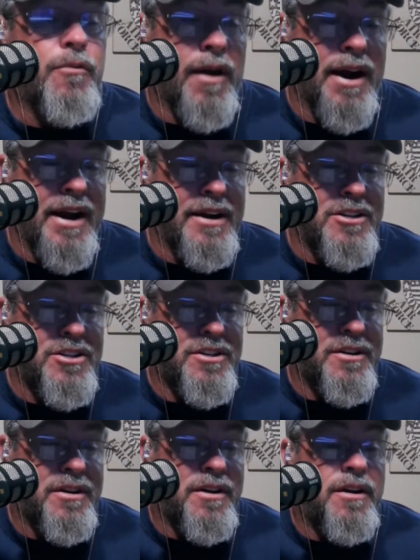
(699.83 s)
range.
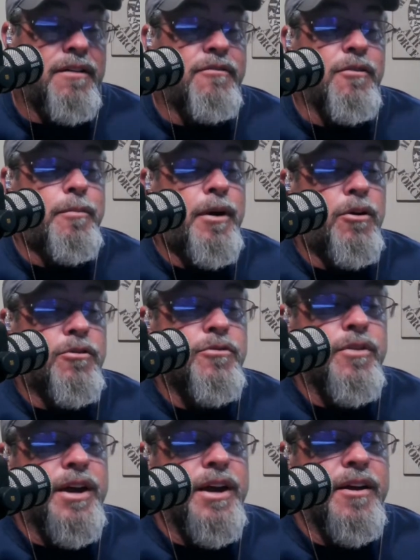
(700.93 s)
For
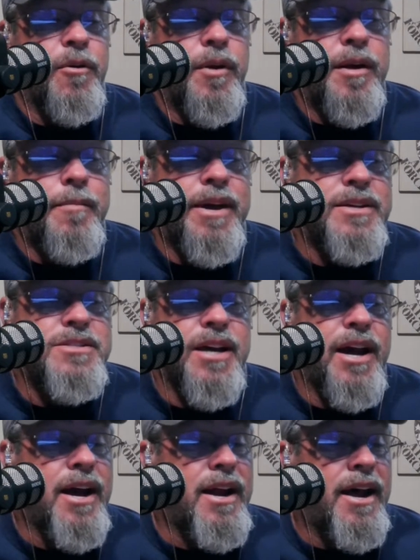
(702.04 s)
poultry, it only means
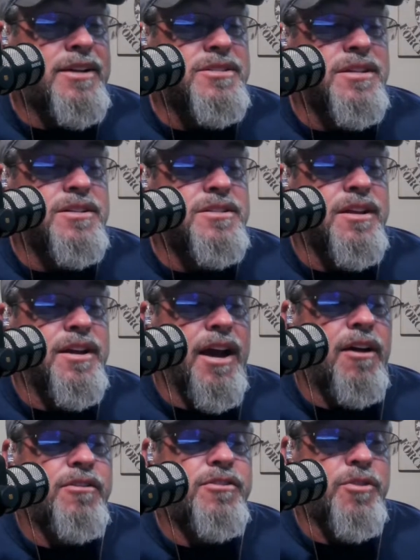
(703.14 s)
they had access to the
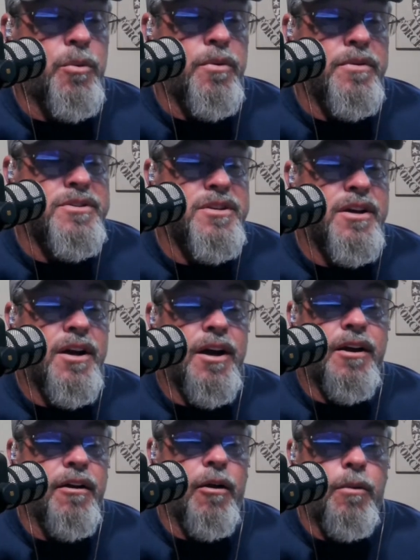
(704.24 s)
outdoors.
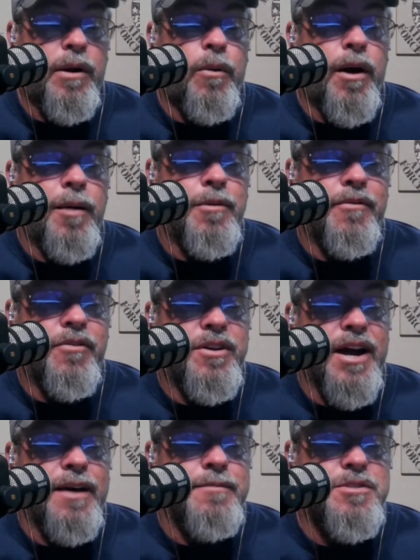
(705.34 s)
No requirement for
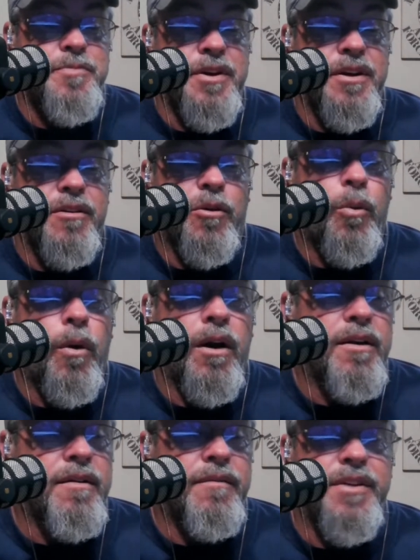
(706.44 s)
time spent or
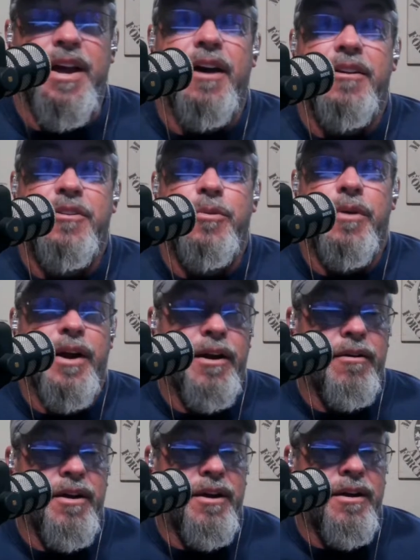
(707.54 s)
quality of the outdoor
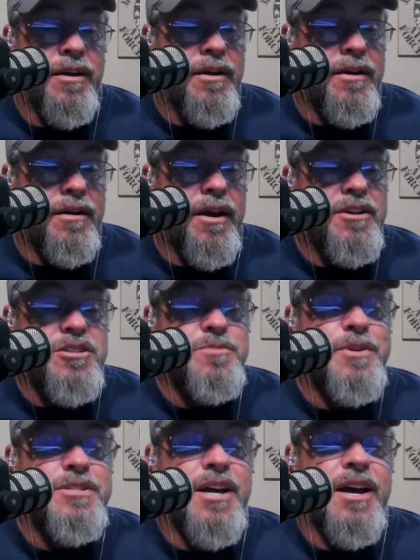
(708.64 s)
area. Okay, it just
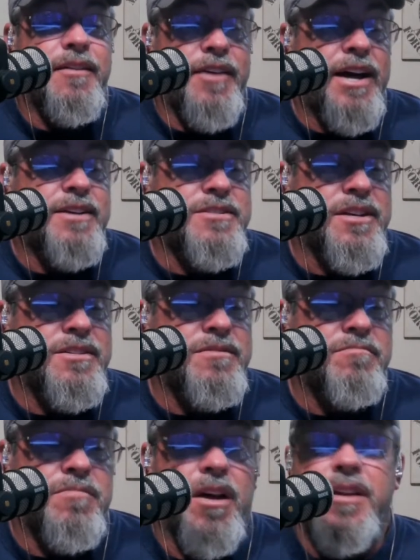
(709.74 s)
means they have access.
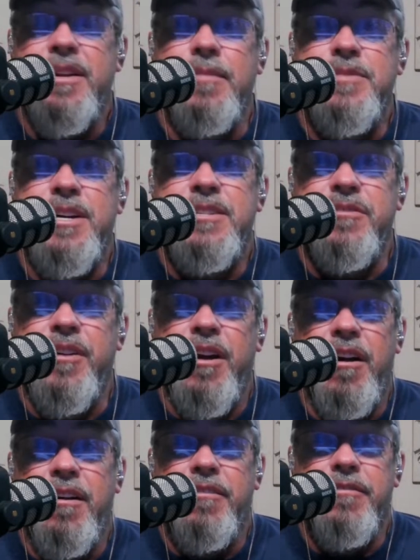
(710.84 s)
A lot of times that's on
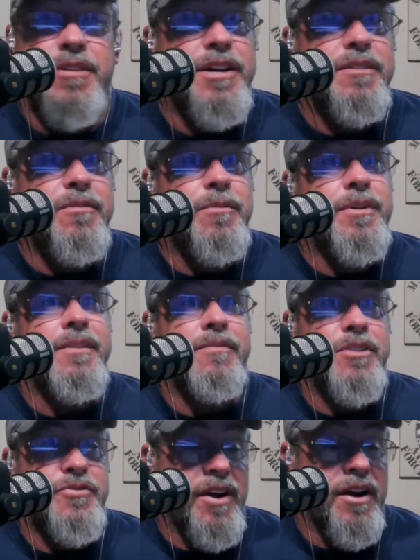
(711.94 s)
concrete or whatever.
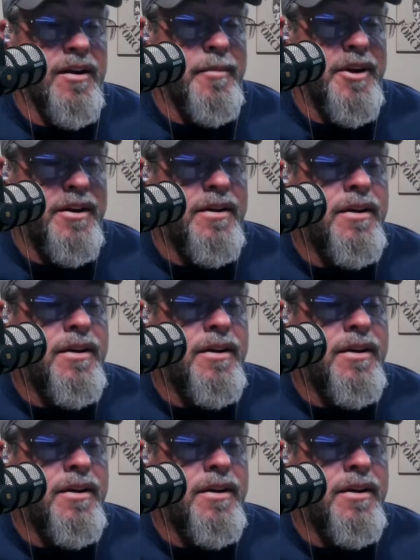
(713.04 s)
It's very limited.